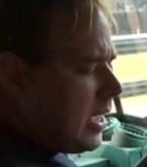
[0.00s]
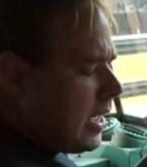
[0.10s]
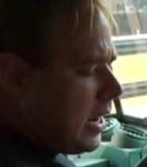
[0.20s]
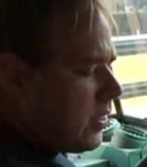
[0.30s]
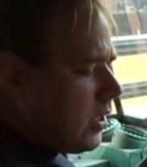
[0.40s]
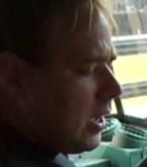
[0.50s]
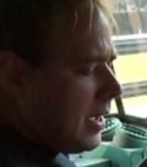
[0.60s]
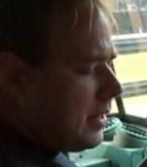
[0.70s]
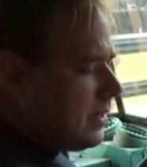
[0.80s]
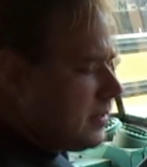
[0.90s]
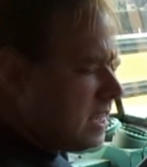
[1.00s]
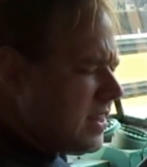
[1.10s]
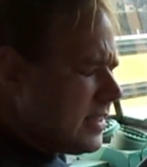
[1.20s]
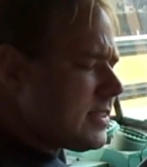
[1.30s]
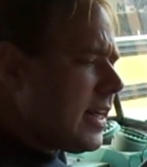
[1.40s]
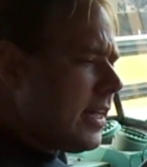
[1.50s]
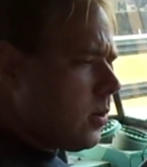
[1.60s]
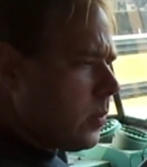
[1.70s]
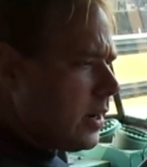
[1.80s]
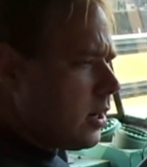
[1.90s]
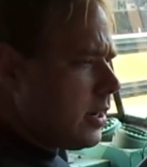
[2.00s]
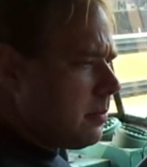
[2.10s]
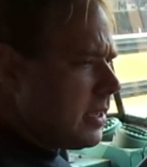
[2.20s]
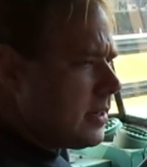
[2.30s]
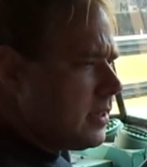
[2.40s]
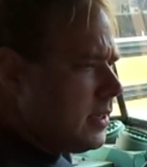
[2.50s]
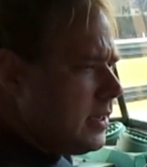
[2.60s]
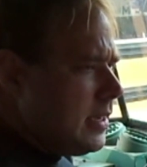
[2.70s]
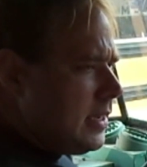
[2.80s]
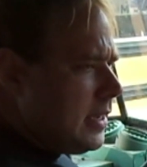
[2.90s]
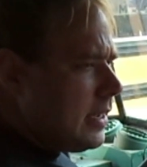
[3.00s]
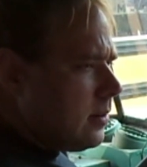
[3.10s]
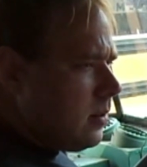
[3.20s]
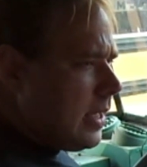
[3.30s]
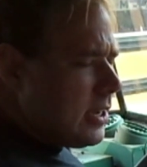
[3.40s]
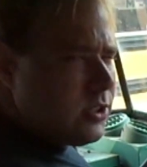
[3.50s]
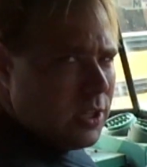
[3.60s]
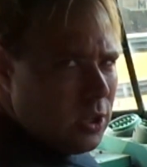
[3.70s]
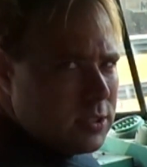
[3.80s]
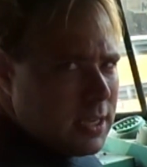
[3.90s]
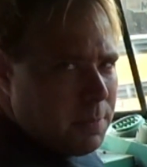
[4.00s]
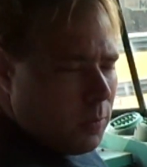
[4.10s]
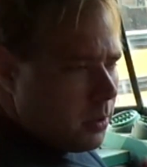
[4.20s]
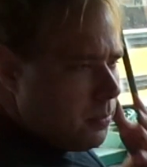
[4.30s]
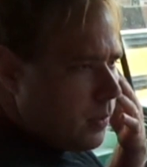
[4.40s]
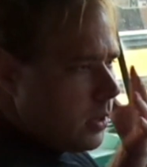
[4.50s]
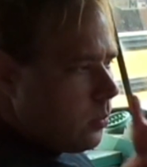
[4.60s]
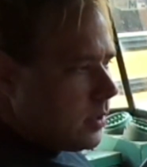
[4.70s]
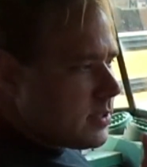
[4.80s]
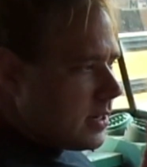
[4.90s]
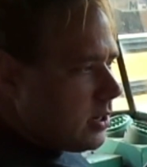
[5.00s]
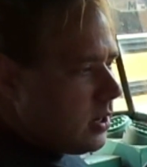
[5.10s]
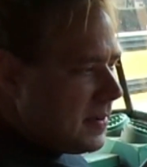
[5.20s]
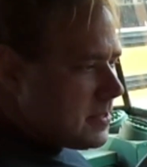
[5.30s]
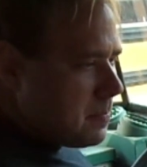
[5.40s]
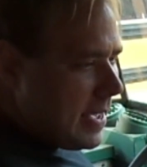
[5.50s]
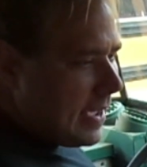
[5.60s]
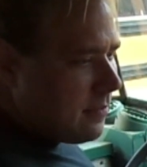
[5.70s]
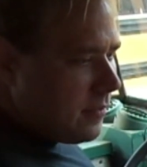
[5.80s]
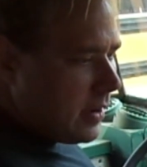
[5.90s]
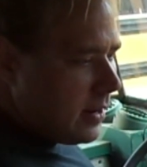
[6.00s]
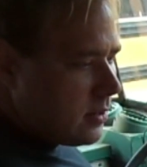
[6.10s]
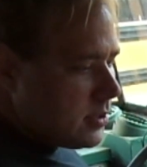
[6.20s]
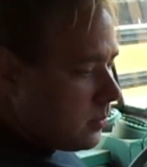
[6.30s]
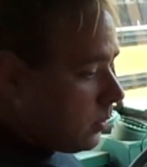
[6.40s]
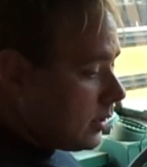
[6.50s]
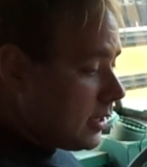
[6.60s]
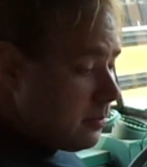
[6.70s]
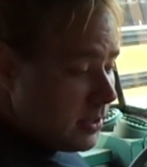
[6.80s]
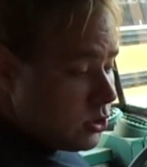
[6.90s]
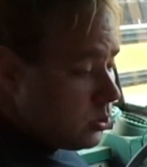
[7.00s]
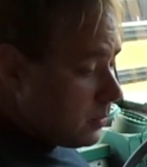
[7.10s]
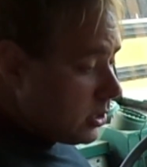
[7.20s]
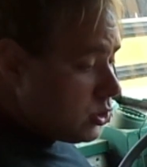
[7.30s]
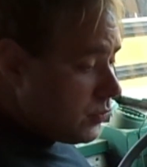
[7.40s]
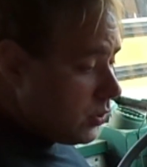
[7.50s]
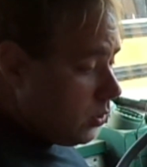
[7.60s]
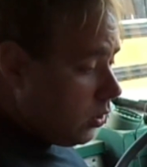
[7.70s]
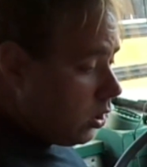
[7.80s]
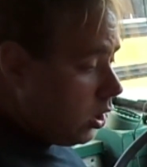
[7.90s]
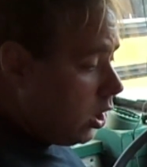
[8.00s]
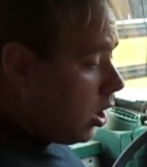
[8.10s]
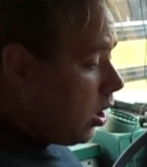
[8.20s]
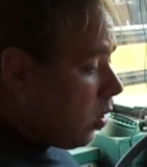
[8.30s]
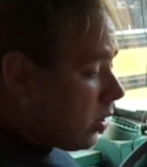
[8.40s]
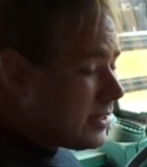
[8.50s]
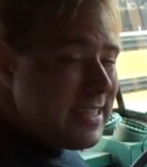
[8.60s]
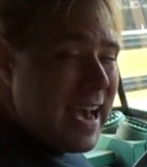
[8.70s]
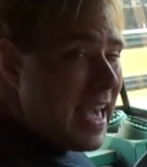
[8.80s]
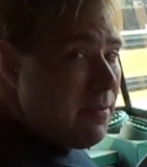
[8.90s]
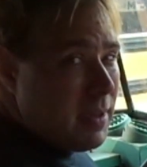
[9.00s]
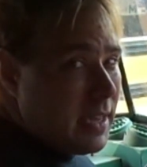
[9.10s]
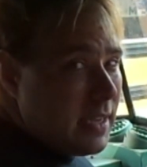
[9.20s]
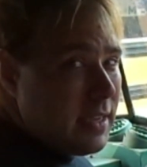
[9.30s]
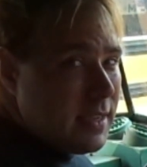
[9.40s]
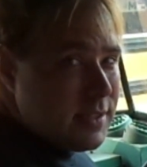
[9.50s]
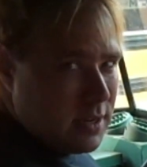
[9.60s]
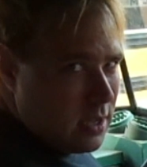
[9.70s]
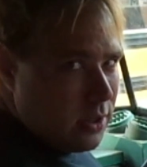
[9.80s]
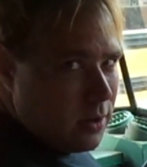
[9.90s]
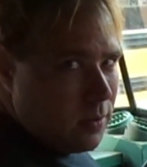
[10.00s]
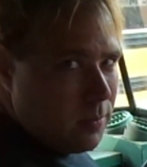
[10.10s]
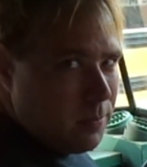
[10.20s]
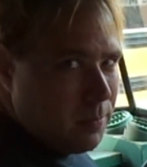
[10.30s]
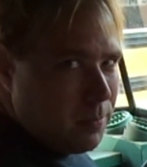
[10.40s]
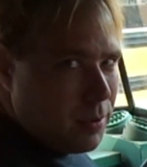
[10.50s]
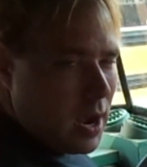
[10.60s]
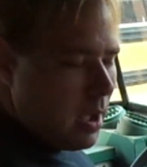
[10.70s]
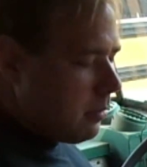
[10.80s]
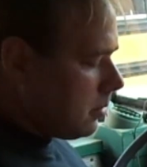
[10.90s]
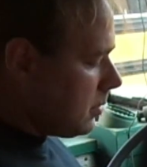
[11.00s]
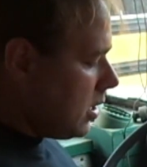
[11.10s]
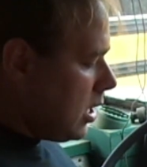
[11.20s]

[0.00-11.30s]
And I thought, that's kind of weird. I mean, I actually looked up at one point what's going to cause backfires, and one can be too much fuel, or timing is another problem.